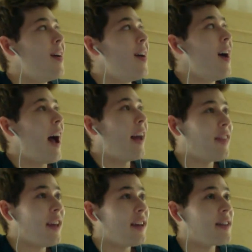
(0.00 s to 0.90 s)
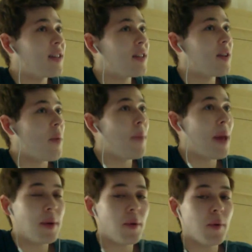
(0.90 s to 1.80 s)
I think
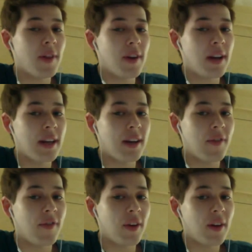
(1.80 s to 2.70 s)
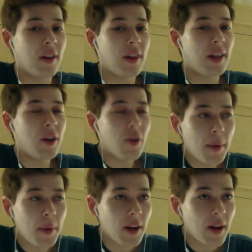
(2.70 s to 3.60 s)
maybe with Nick and Phil a little
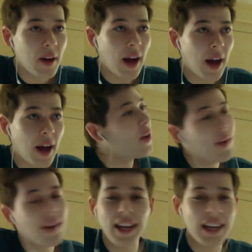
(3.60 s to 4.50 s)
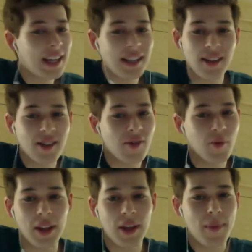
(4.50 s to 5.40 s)
bit. I think with Nikki, it doesn't
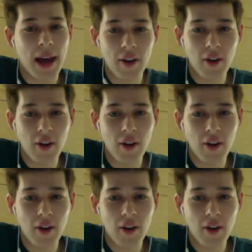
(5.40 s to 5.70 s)
really matter.